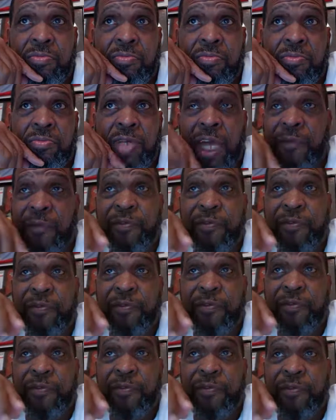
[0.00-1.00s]
Have you
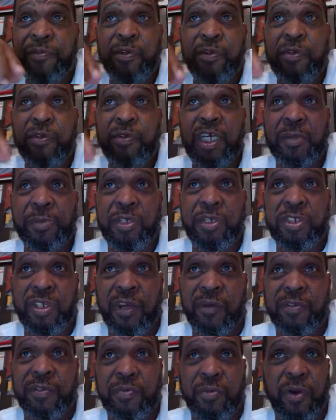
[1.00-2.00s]
did community
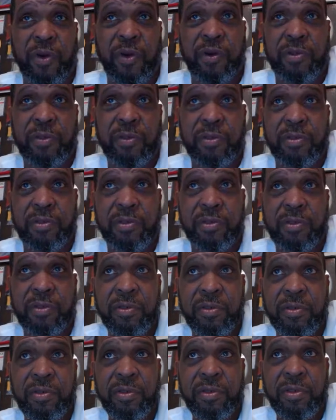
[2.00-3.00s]
service work?
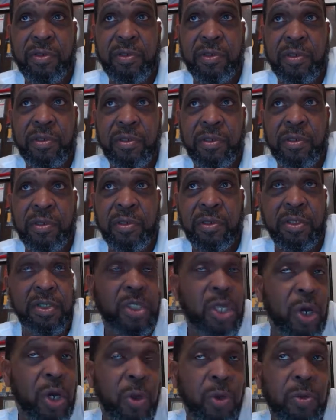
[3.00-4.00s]

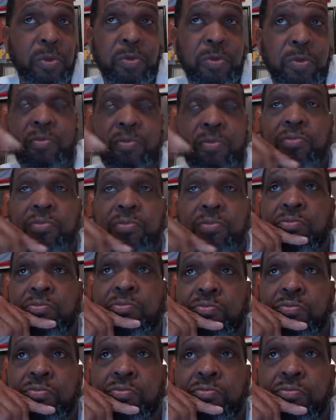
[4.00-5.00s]
No.
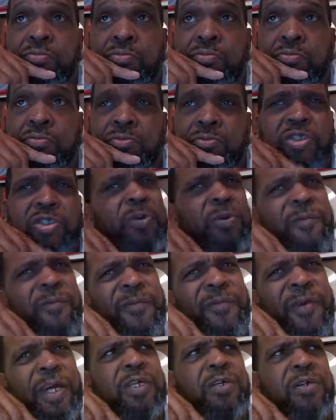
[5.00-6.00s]
So what
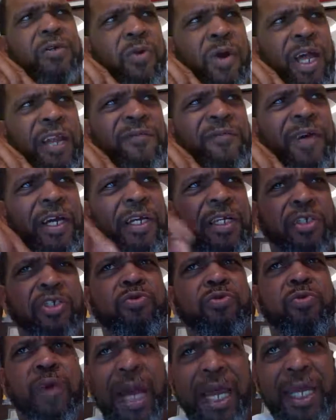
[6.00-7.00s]
fucking qualified? Because you
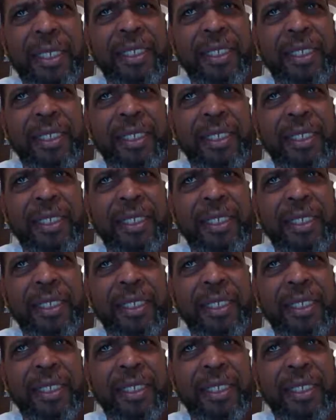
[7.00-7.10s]
white?